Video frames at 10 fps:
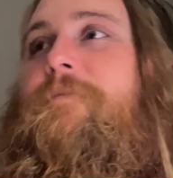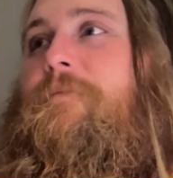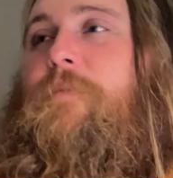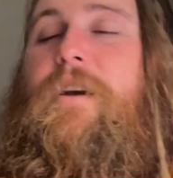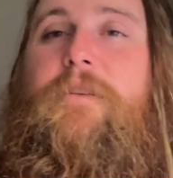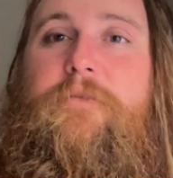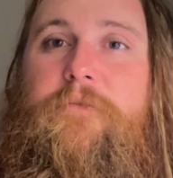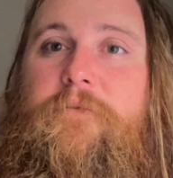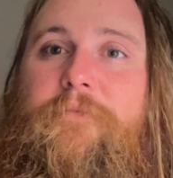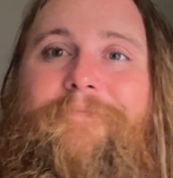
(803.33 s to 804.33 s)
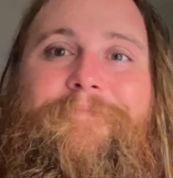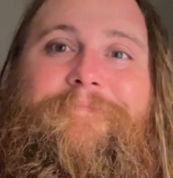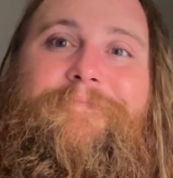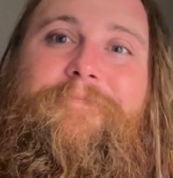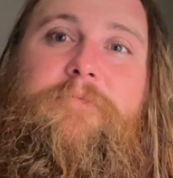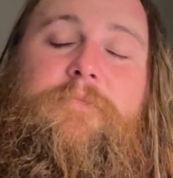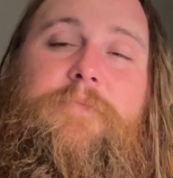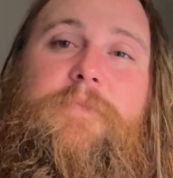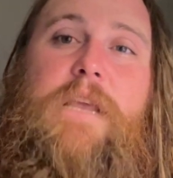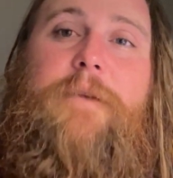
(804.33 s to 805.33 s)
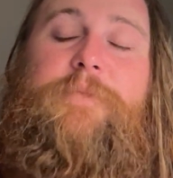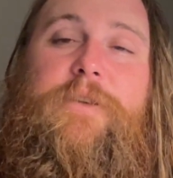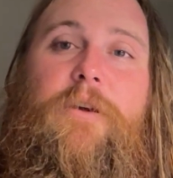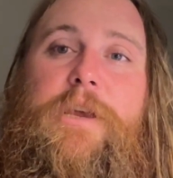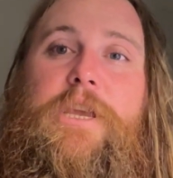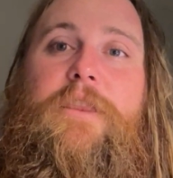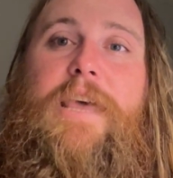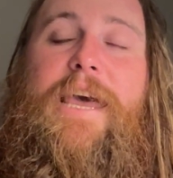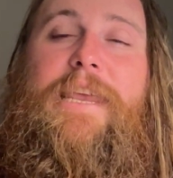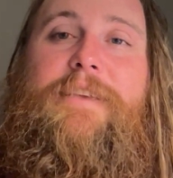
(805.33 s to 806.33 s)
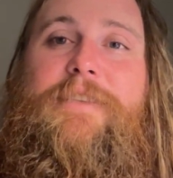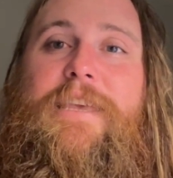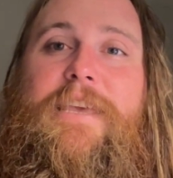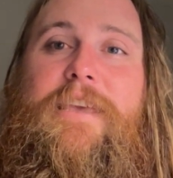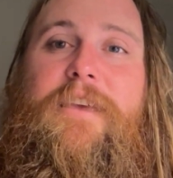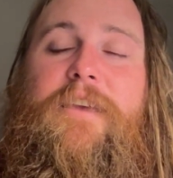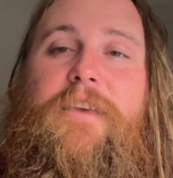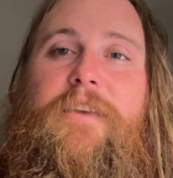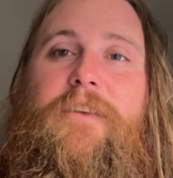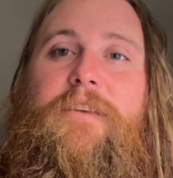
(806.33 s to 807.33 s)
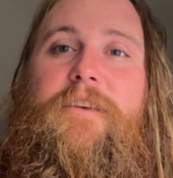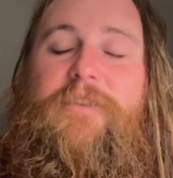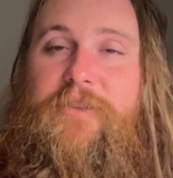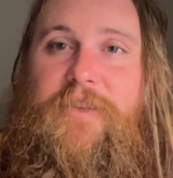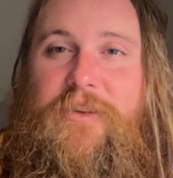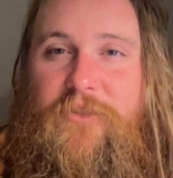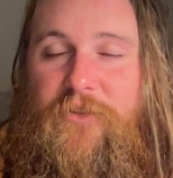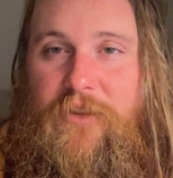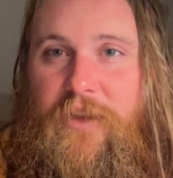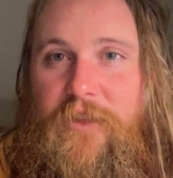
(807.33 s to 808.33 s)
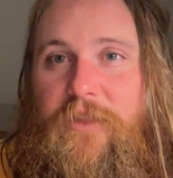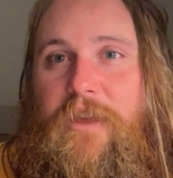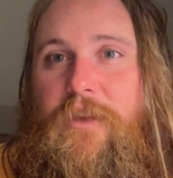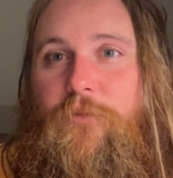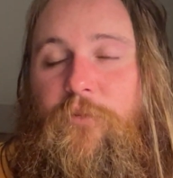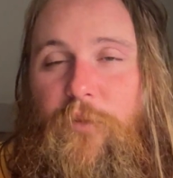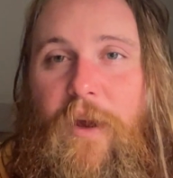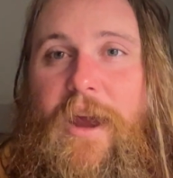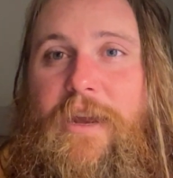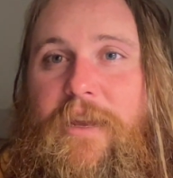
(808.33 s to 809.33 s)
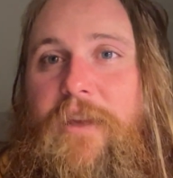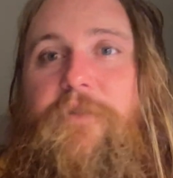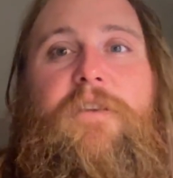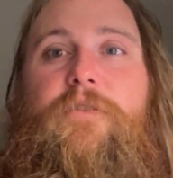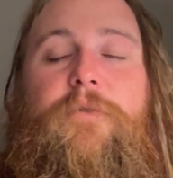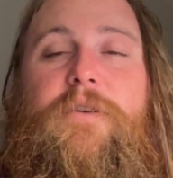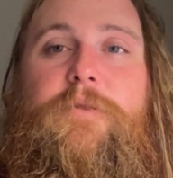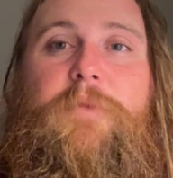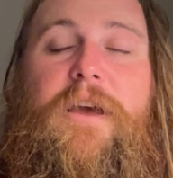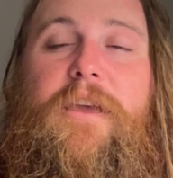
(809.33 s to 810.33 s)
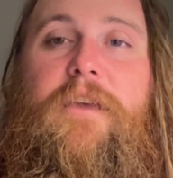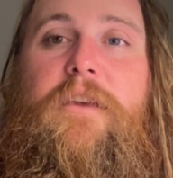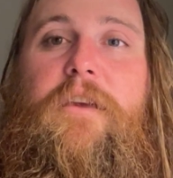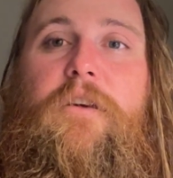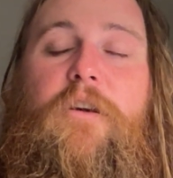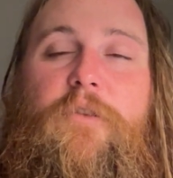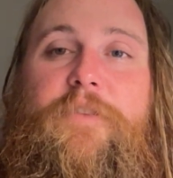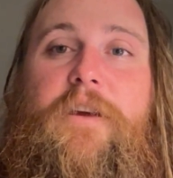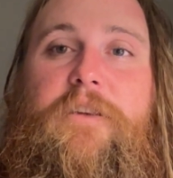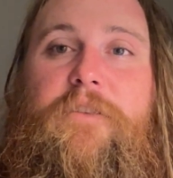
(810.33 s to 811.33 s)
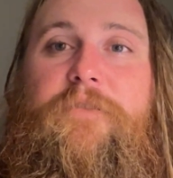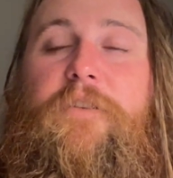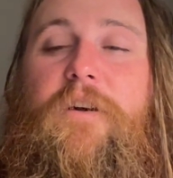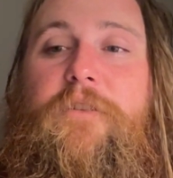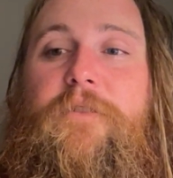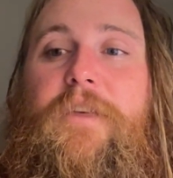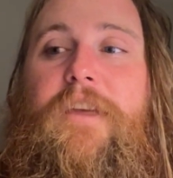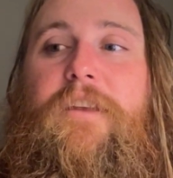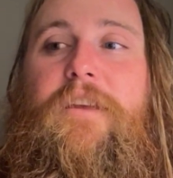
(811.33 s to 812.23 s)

well, I'm sorry. That is essentially the right given to us by our founding father, that